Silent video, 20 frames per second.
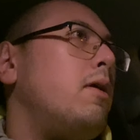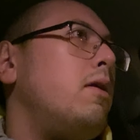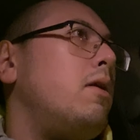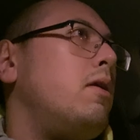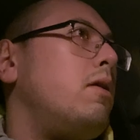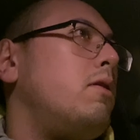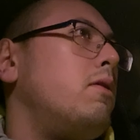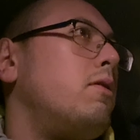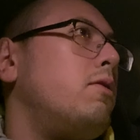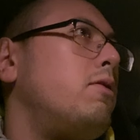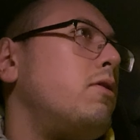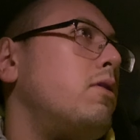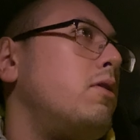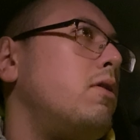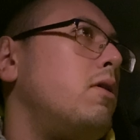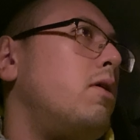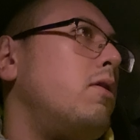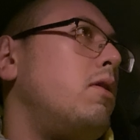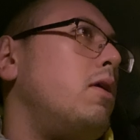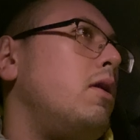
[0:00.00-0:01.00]
And it just turned
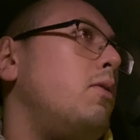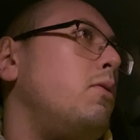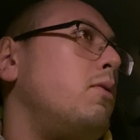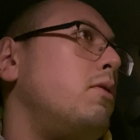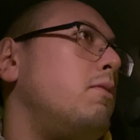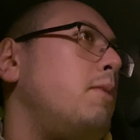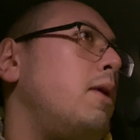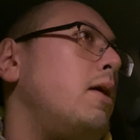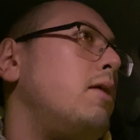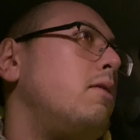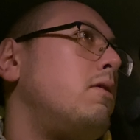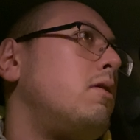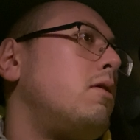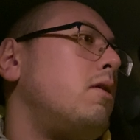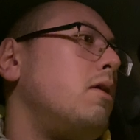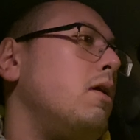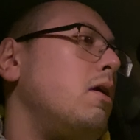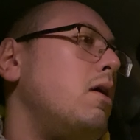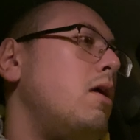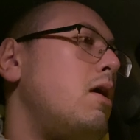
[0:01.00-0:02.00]
out that it was
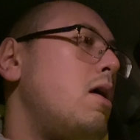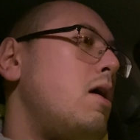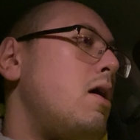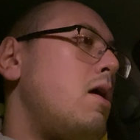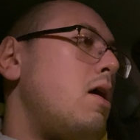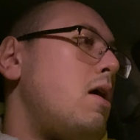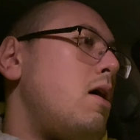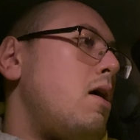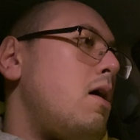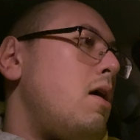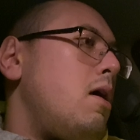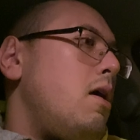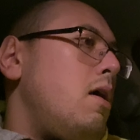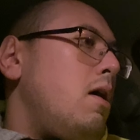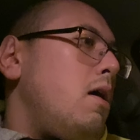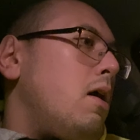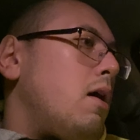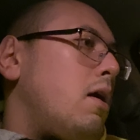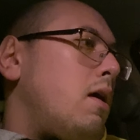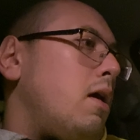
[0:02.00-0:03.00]
basically
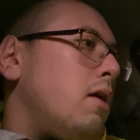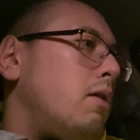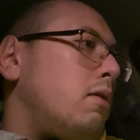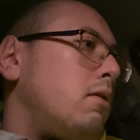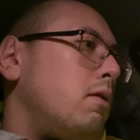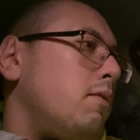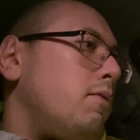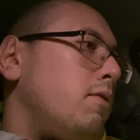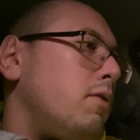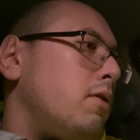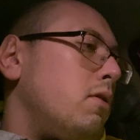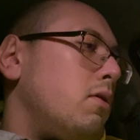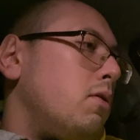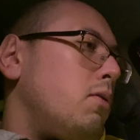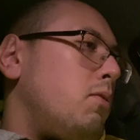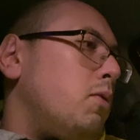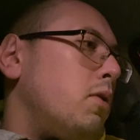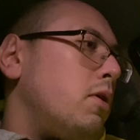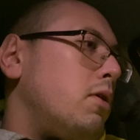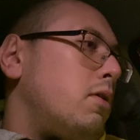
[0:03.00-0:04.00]
a case of,
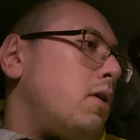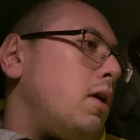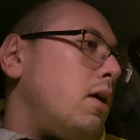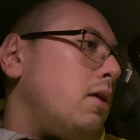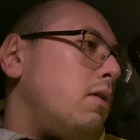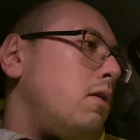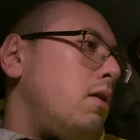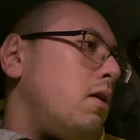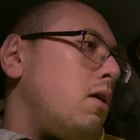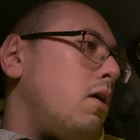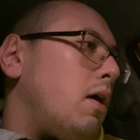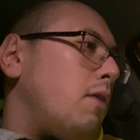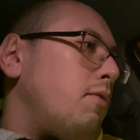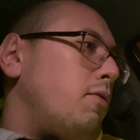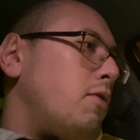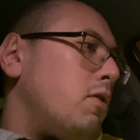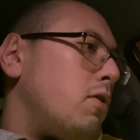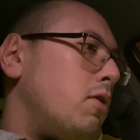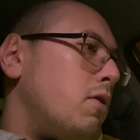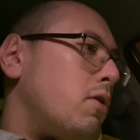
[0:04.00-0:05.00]
worst case scenario
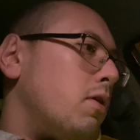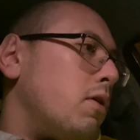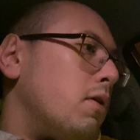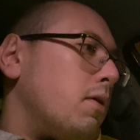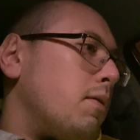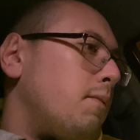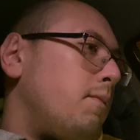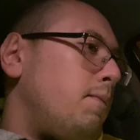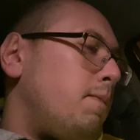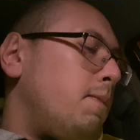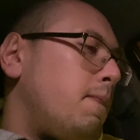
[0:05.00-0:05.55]
for her.